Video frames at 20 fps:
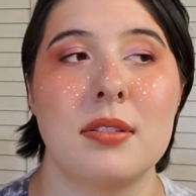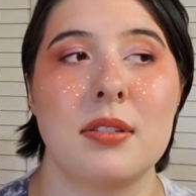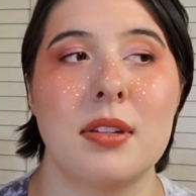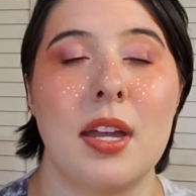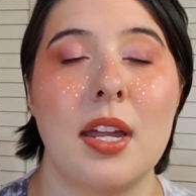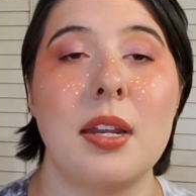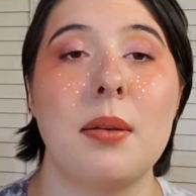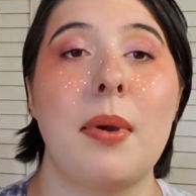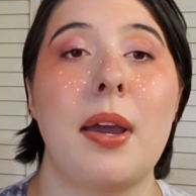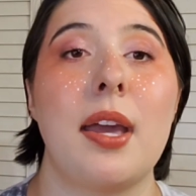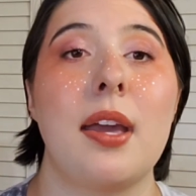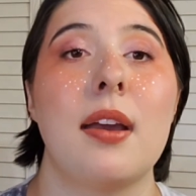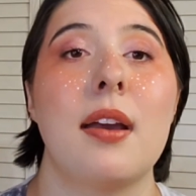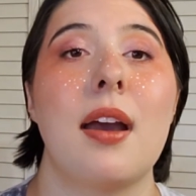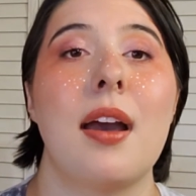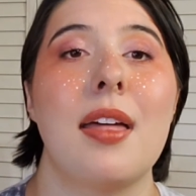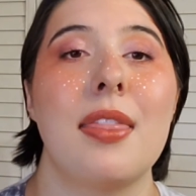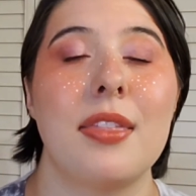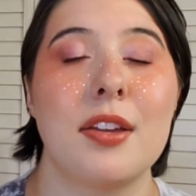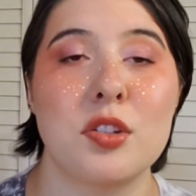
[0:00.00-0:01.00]
Anyway,
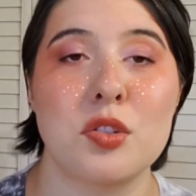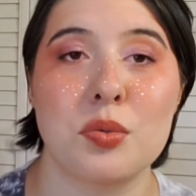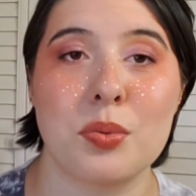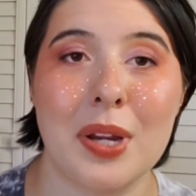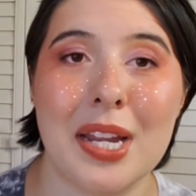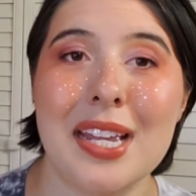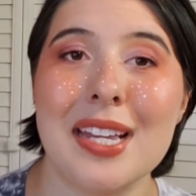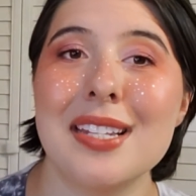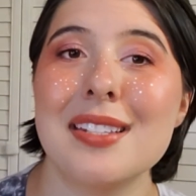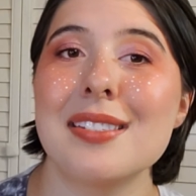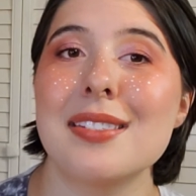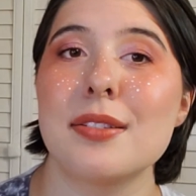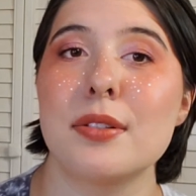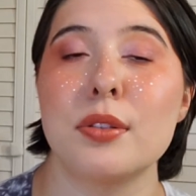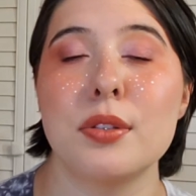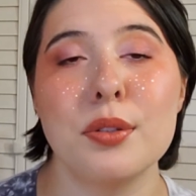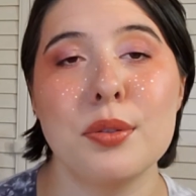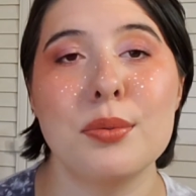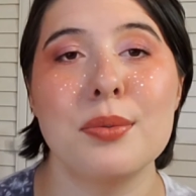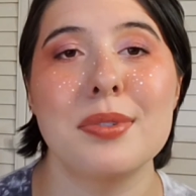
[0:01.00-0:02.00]
the
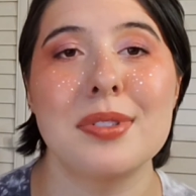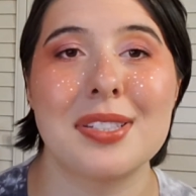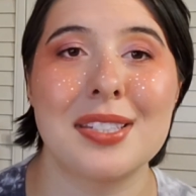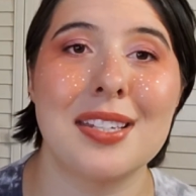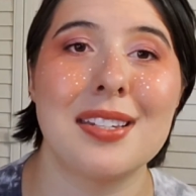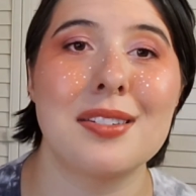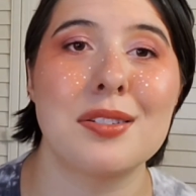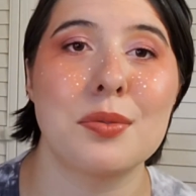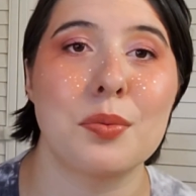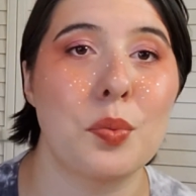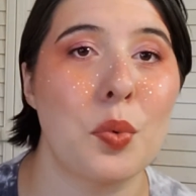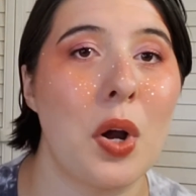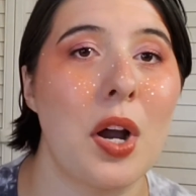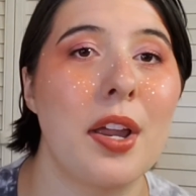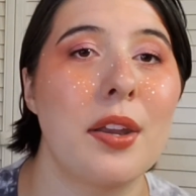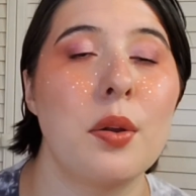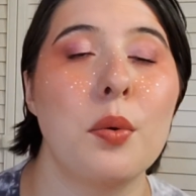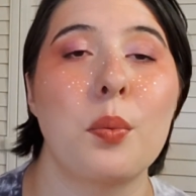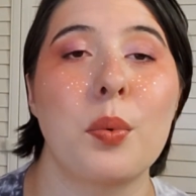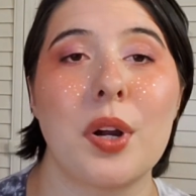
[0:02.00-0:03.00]
translucent
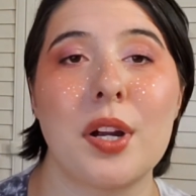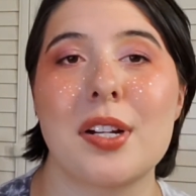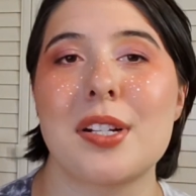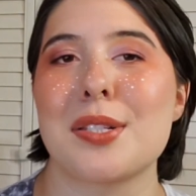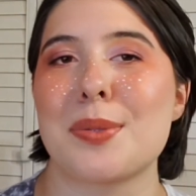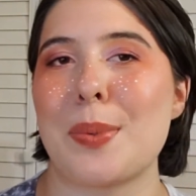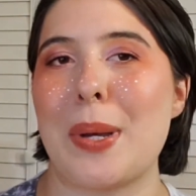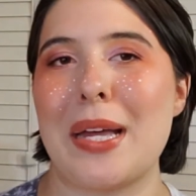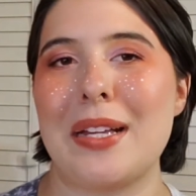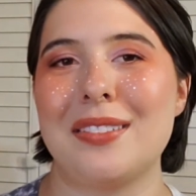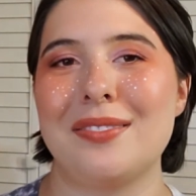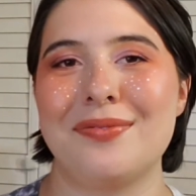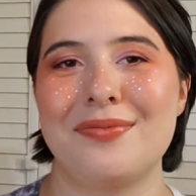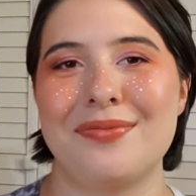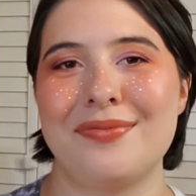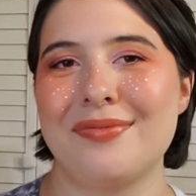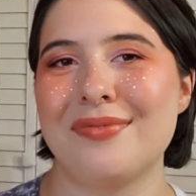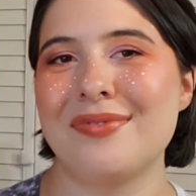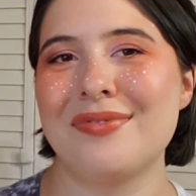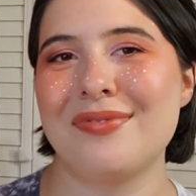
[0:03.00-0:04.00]
one works well.
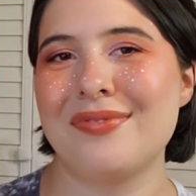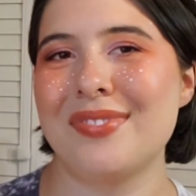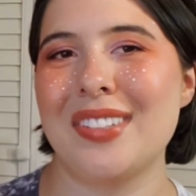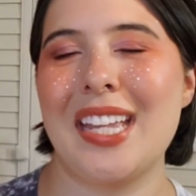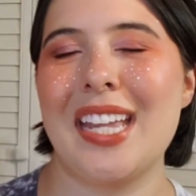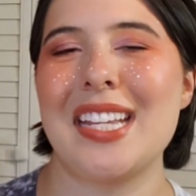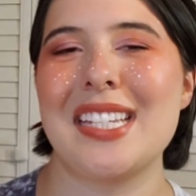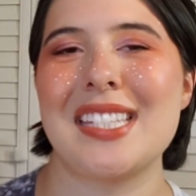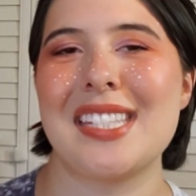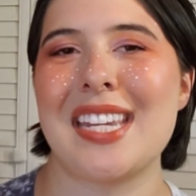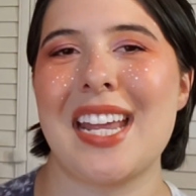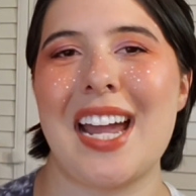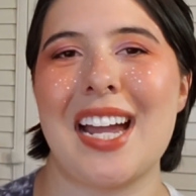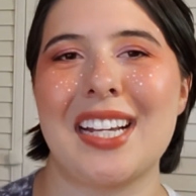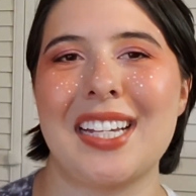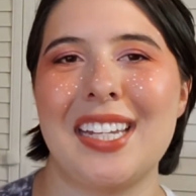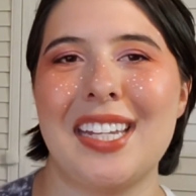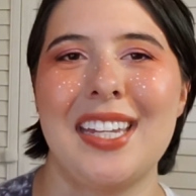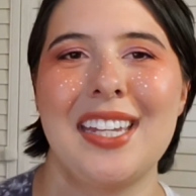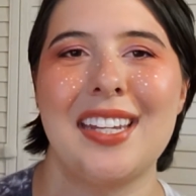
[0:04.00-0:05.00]
It's
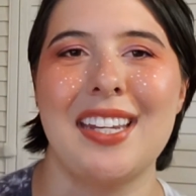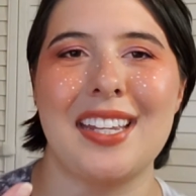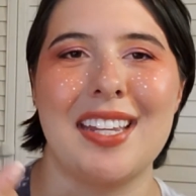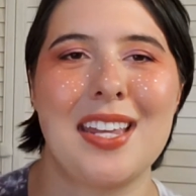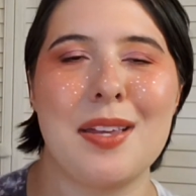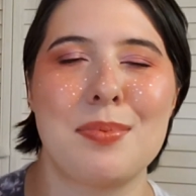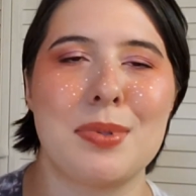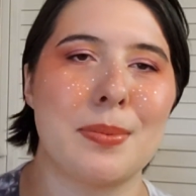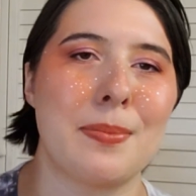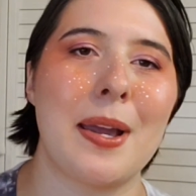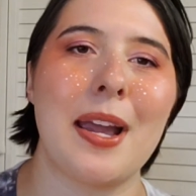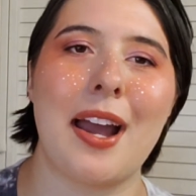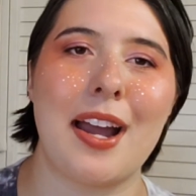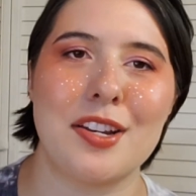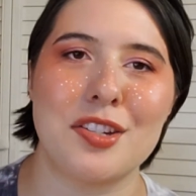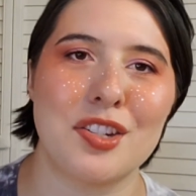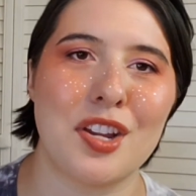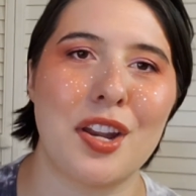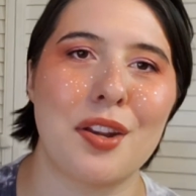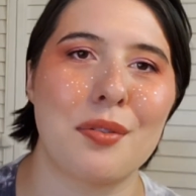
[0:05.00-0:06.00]
tacky and it keeps my
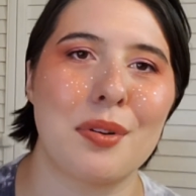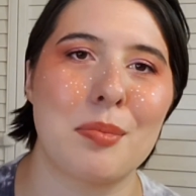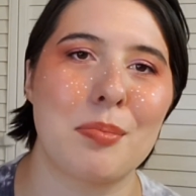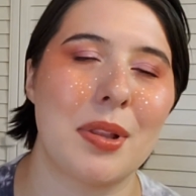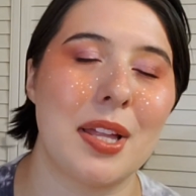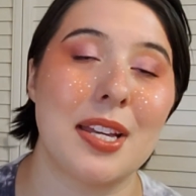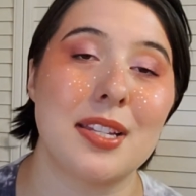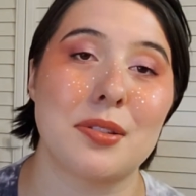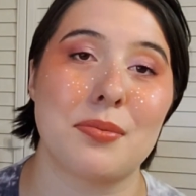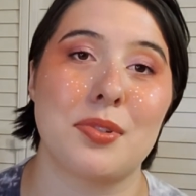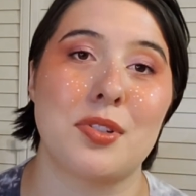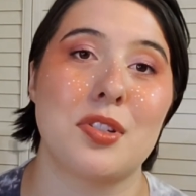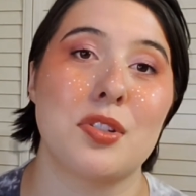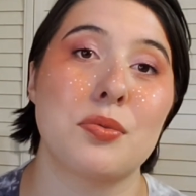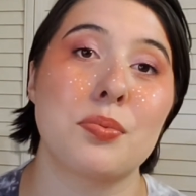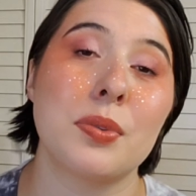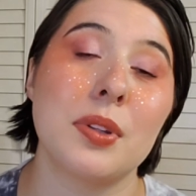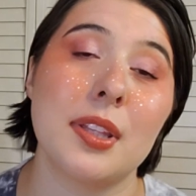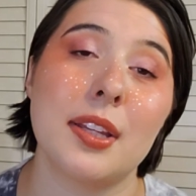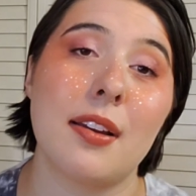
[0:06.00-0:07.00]
eyeshadow in place, which
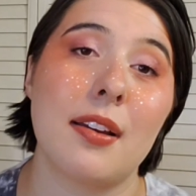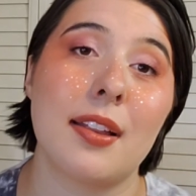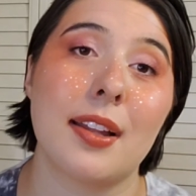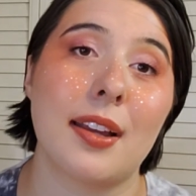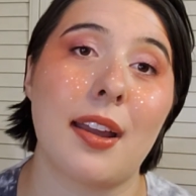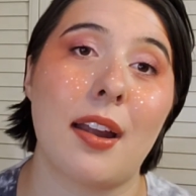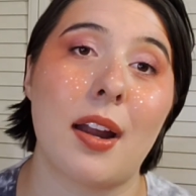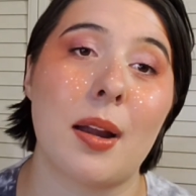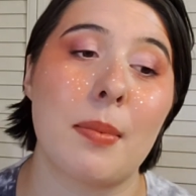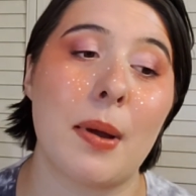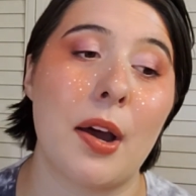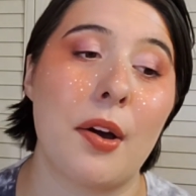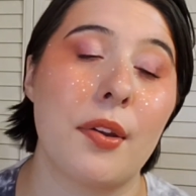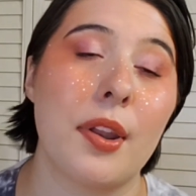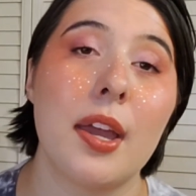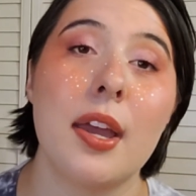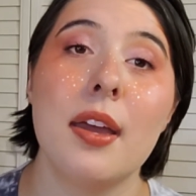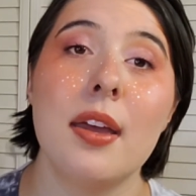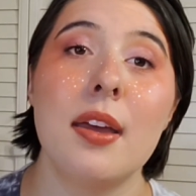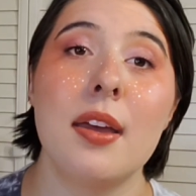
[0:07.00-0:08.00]
is really all I care about.
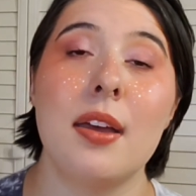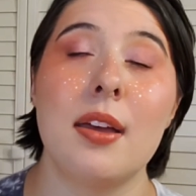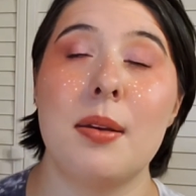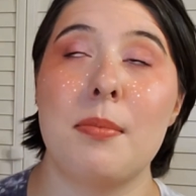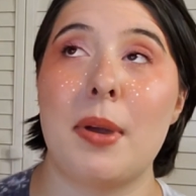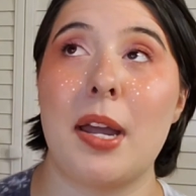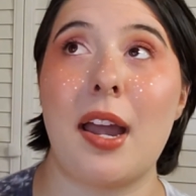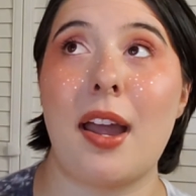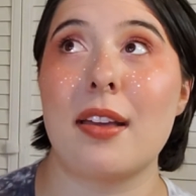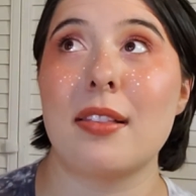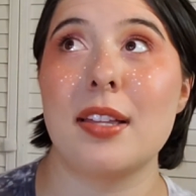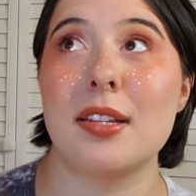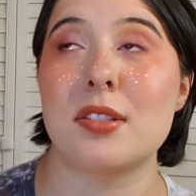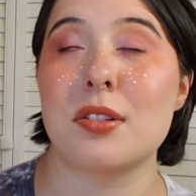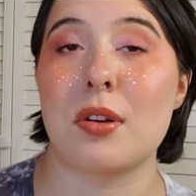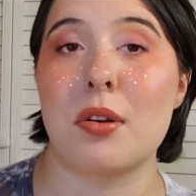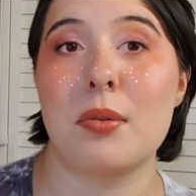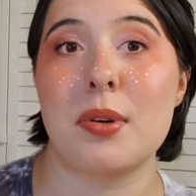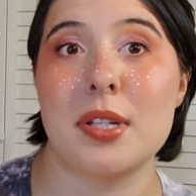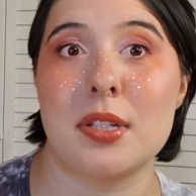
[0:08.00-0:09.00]
My eyelids
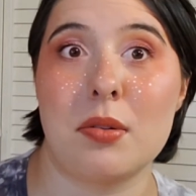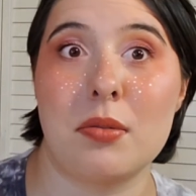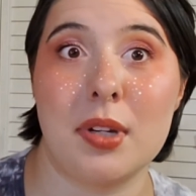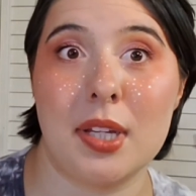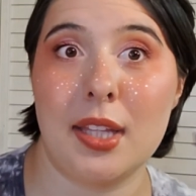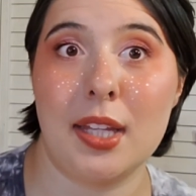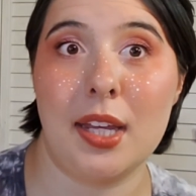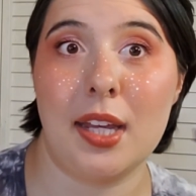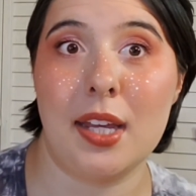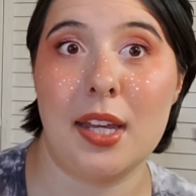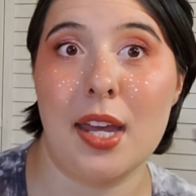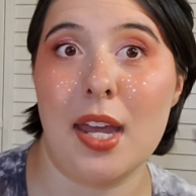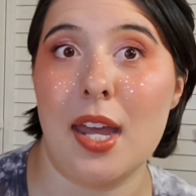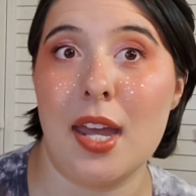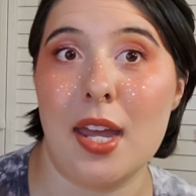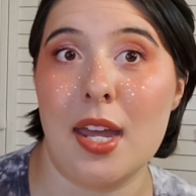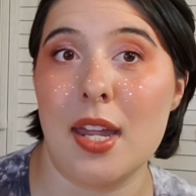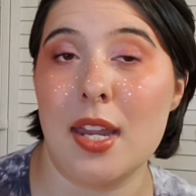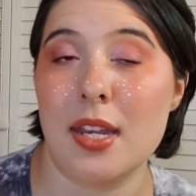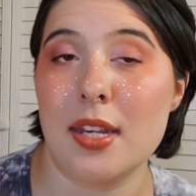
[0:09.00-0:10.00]
are always oily
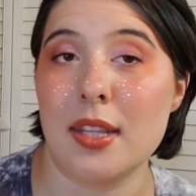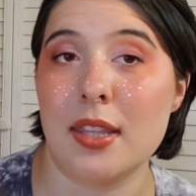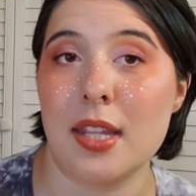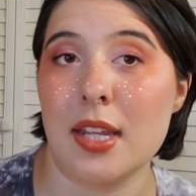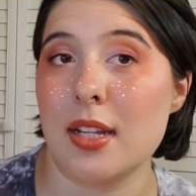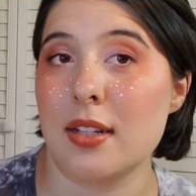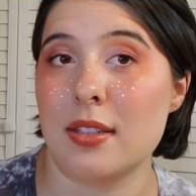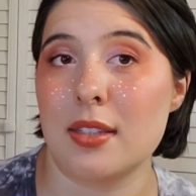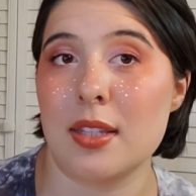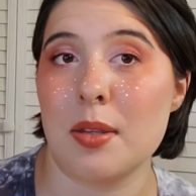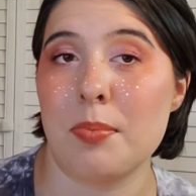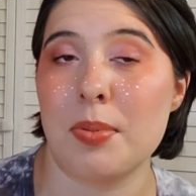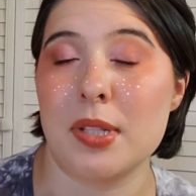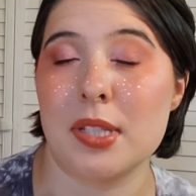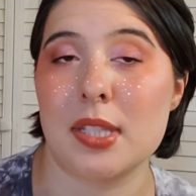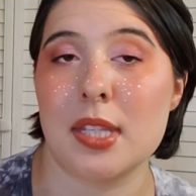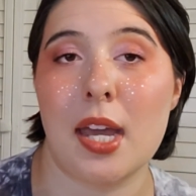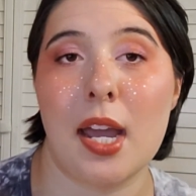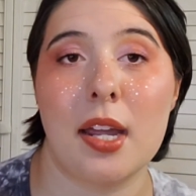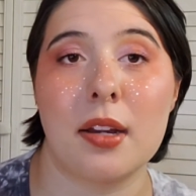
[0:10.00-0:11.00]
and things slip and
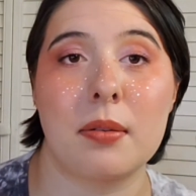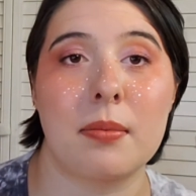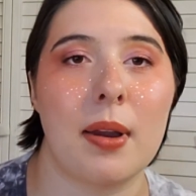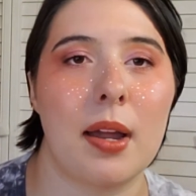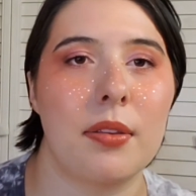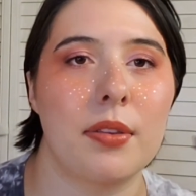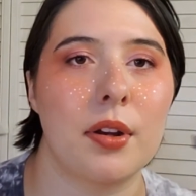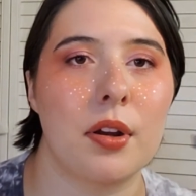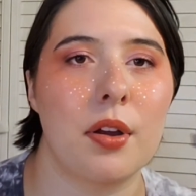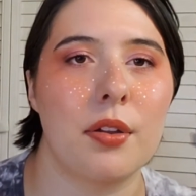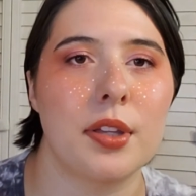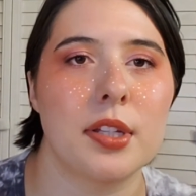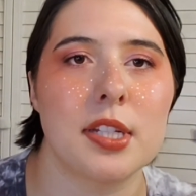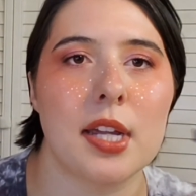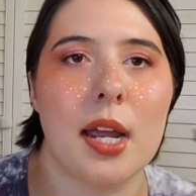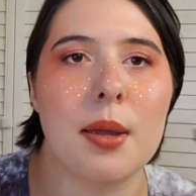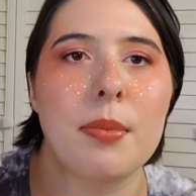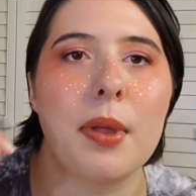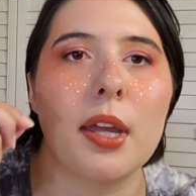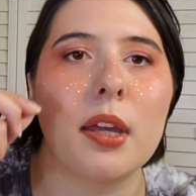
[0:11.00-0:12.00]
slide around there all the
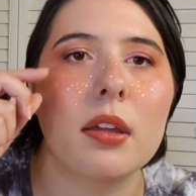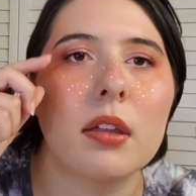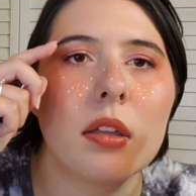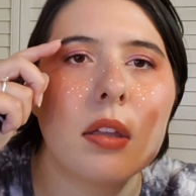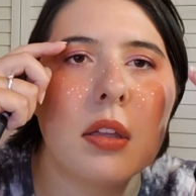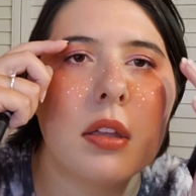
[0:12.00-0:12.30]
time. Like,